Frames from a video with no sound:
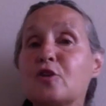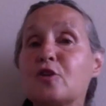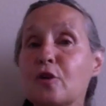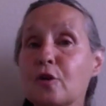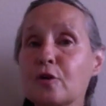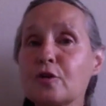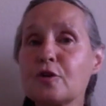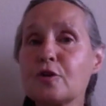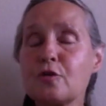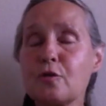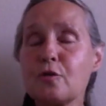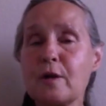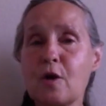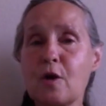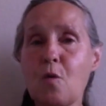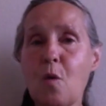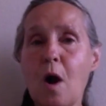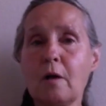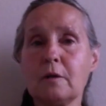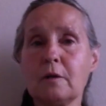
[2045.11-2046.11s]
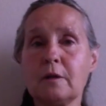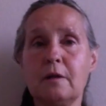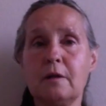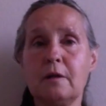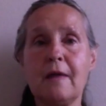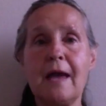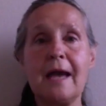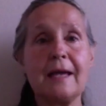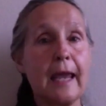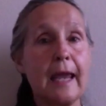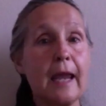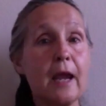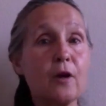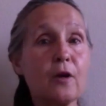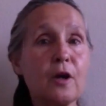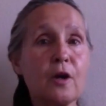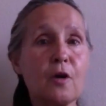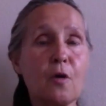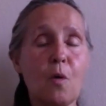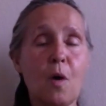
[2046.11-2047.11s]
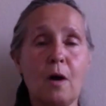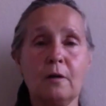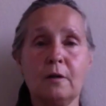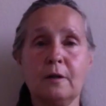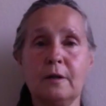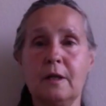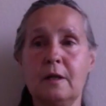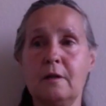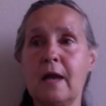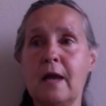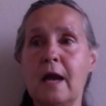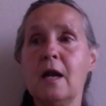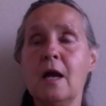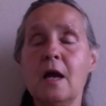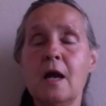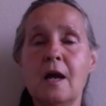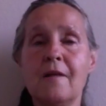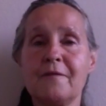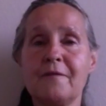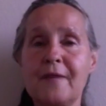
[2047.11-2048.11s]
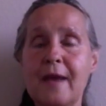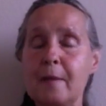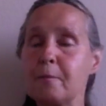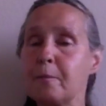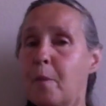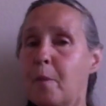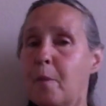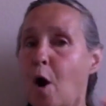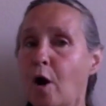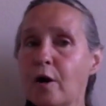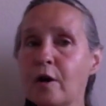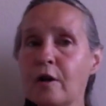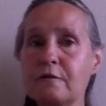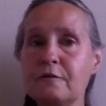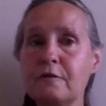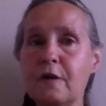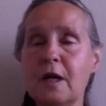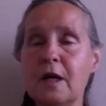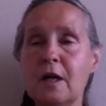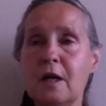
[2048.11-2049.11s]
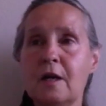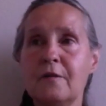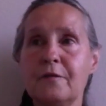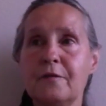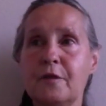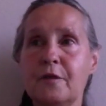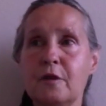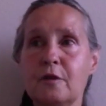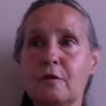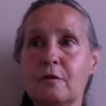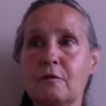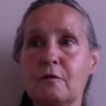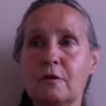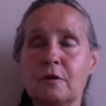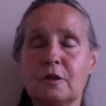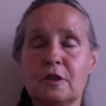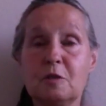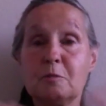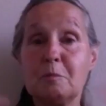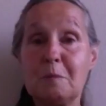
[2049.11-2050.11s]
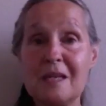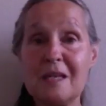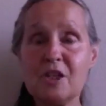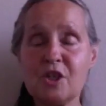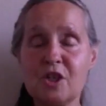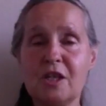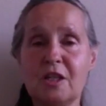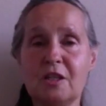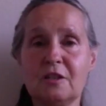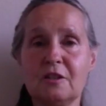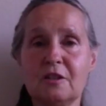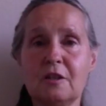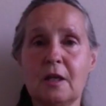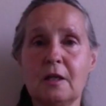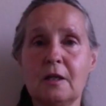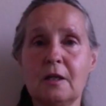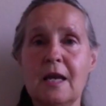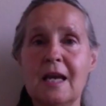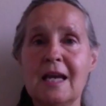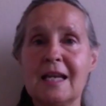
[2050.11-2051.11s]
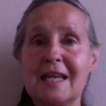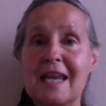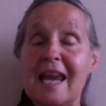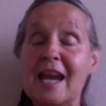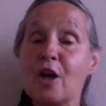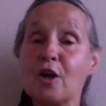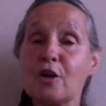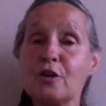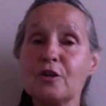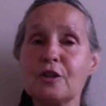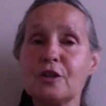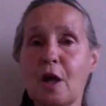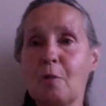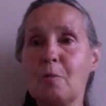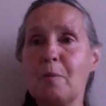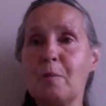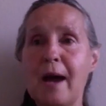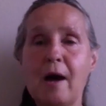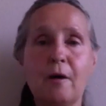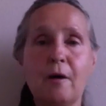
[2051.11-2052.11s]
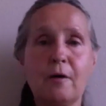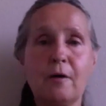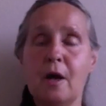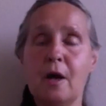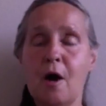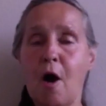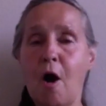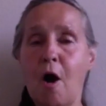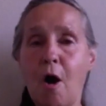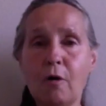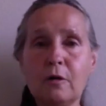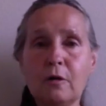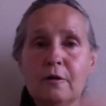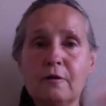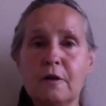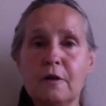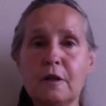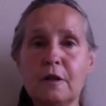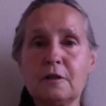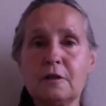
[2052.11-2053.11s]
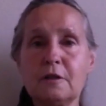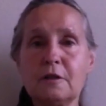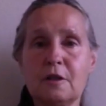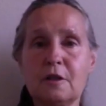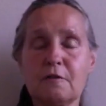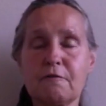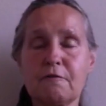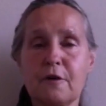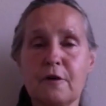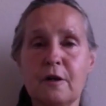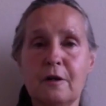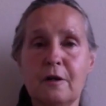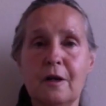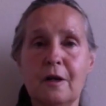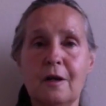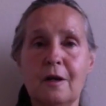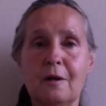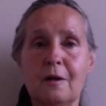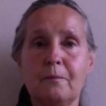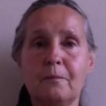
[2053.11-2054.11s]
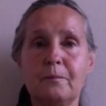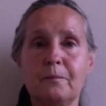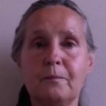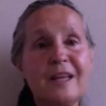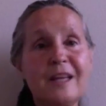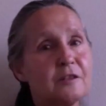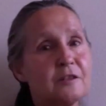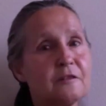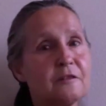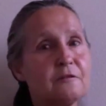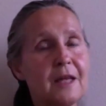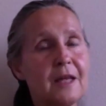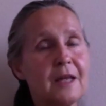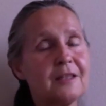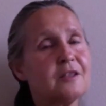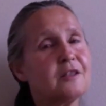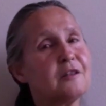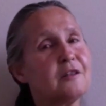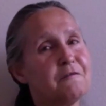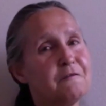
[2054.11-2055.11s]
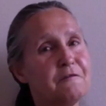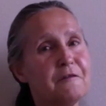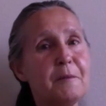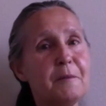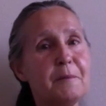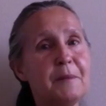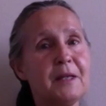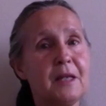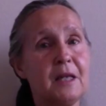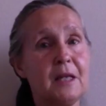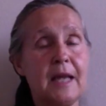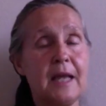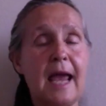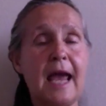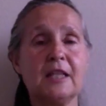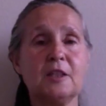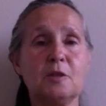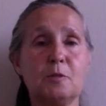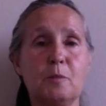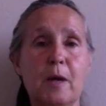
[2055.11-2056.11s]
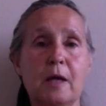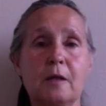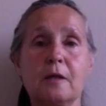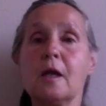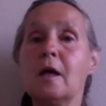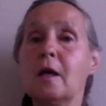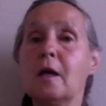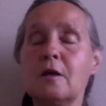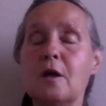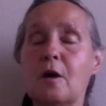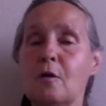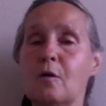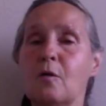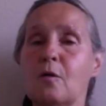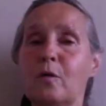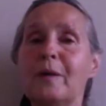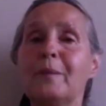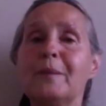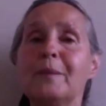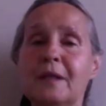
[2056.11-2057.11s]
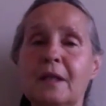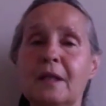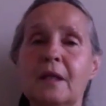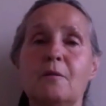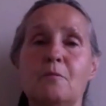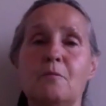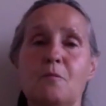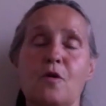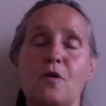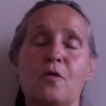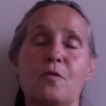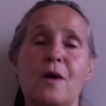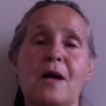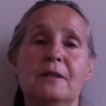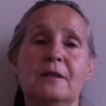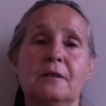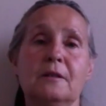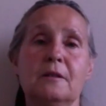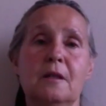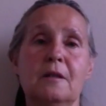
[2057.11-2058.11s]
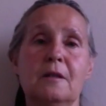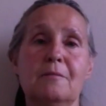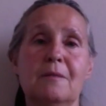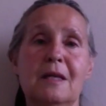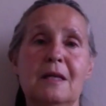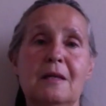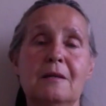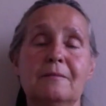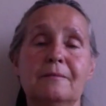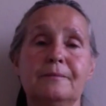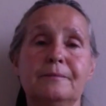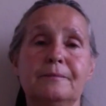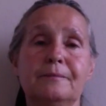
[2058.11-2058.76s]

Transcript: nurturing quality, that caring quality, that part of the species that cares about all of these different, that's the feminine aspect. No, women need more rights than men.